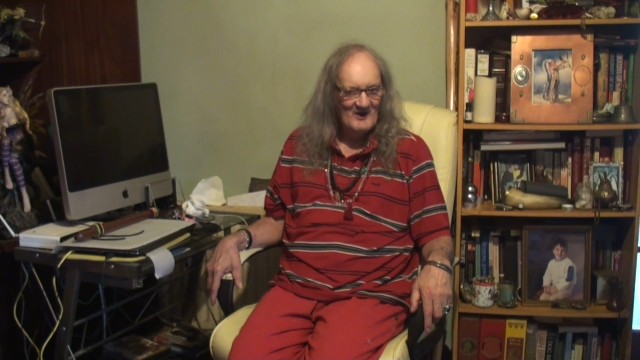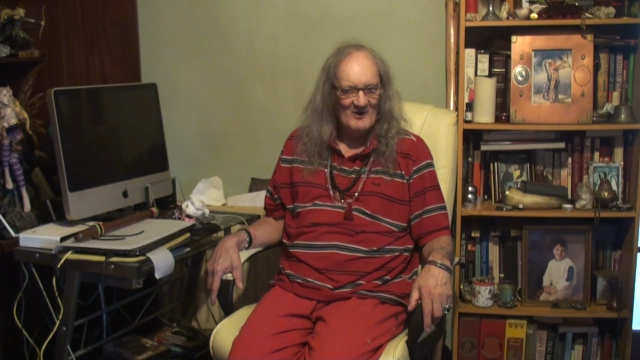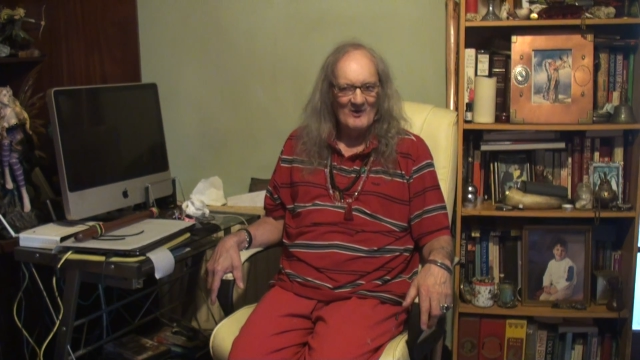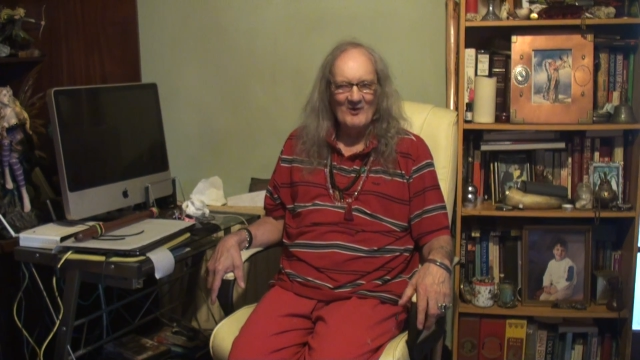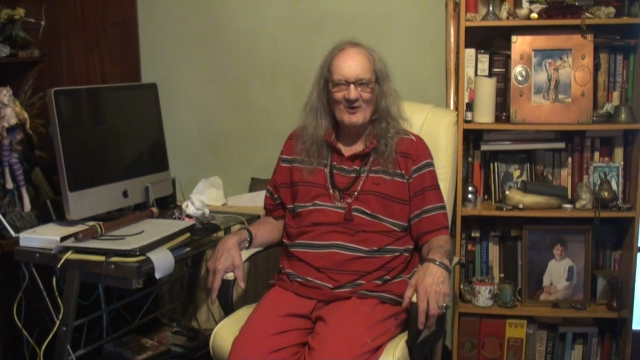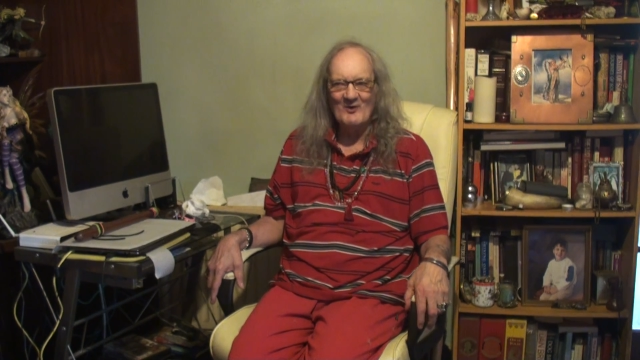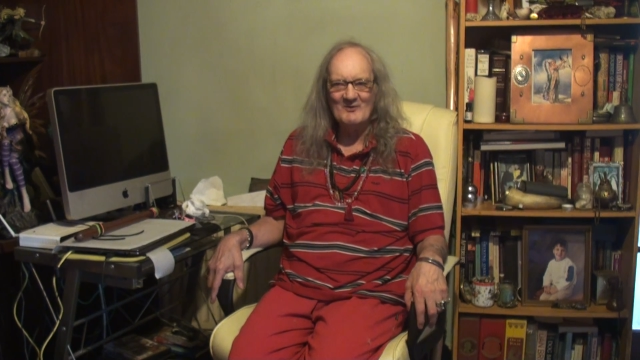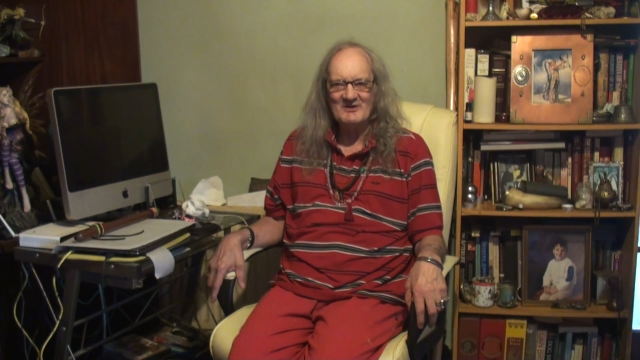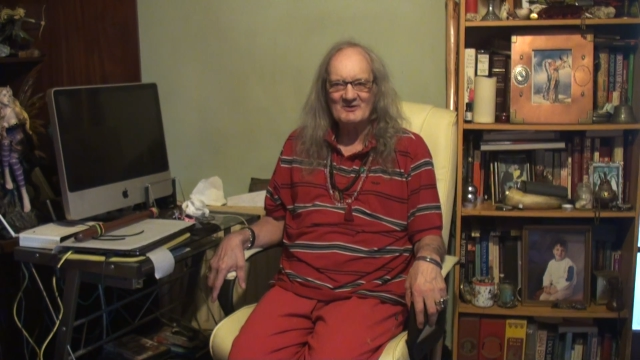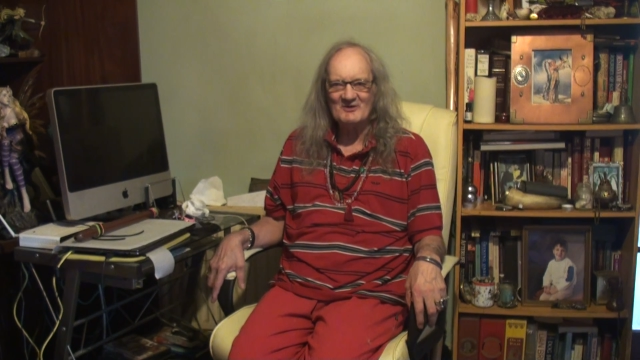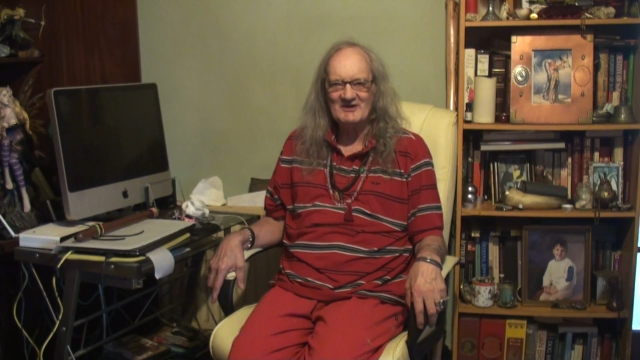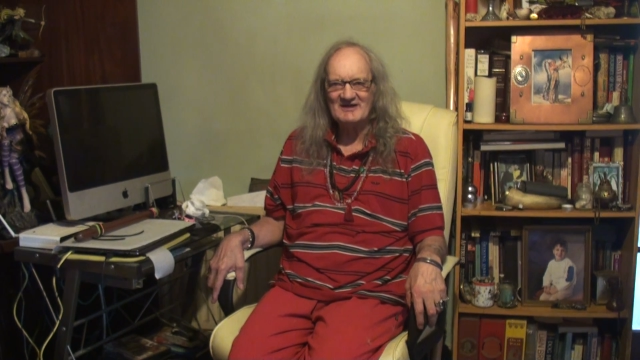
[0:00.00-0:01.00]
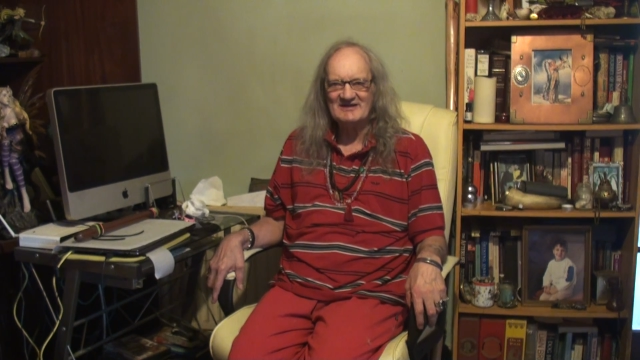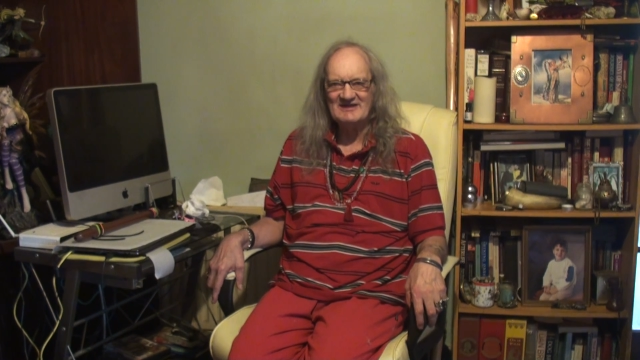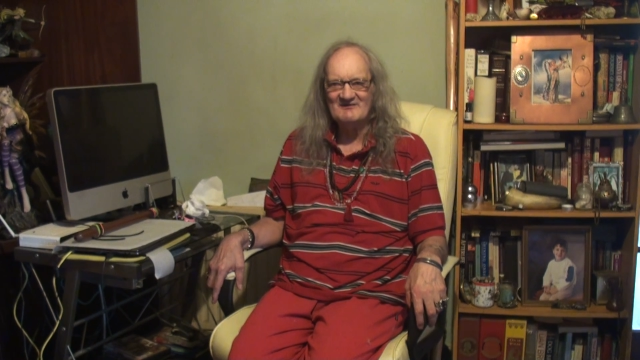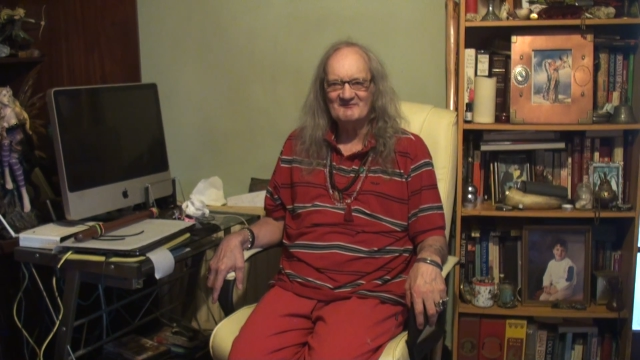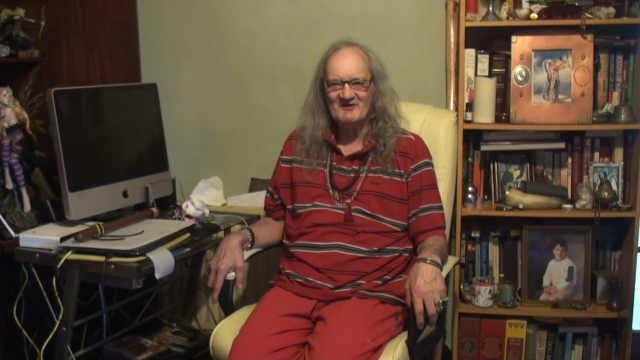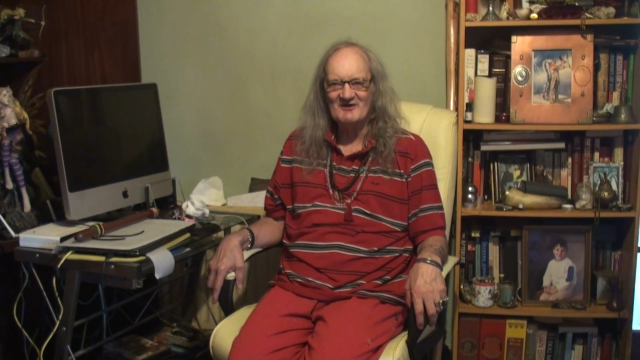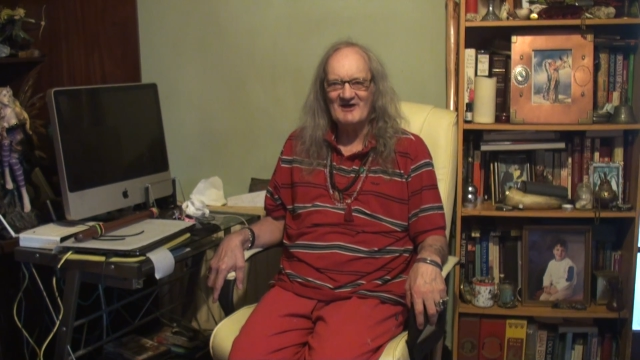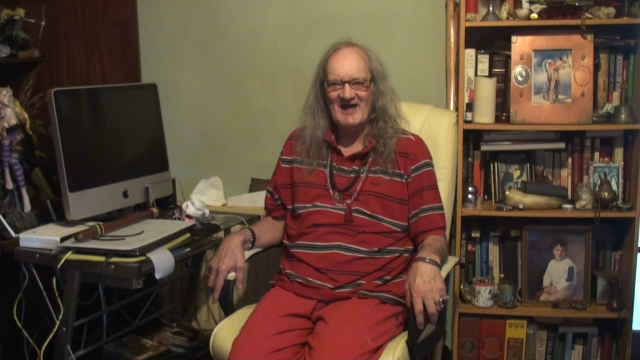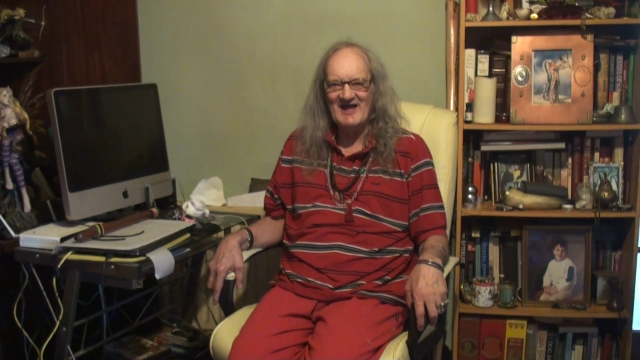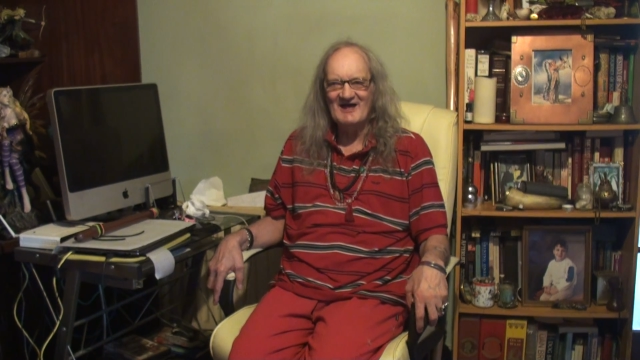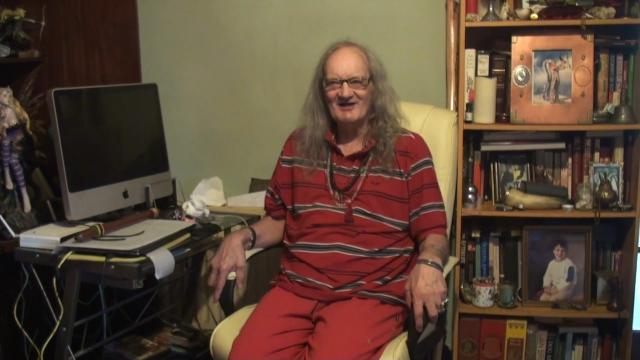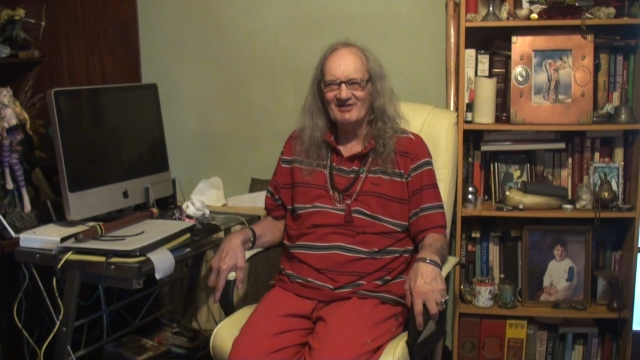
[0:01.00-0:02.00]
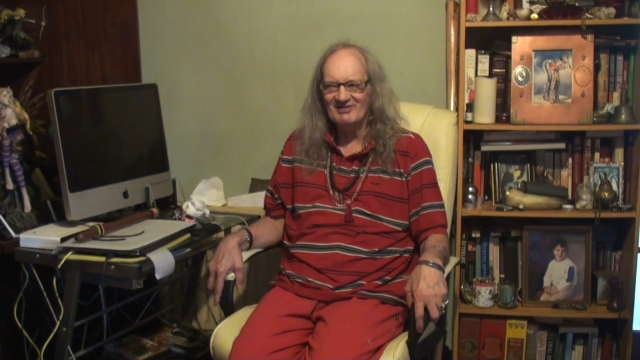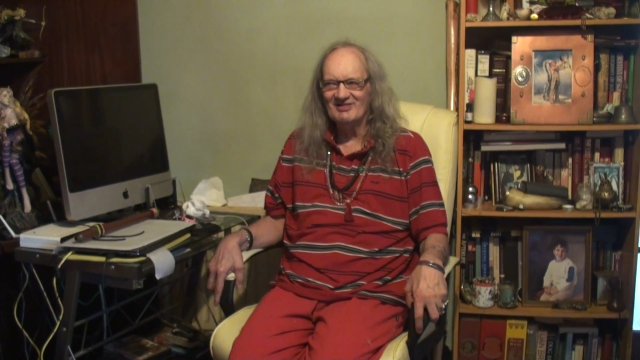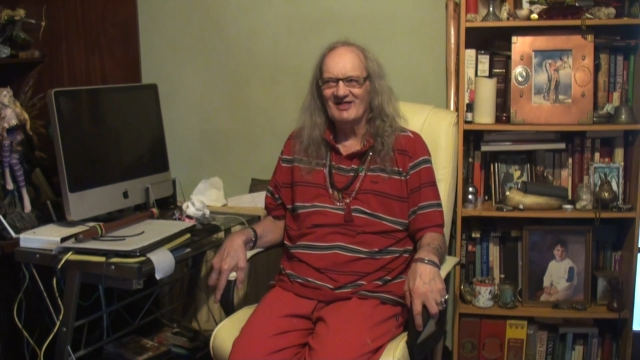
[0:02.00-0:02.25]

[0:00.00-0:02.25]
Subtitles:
Oh, we're going to give her hell.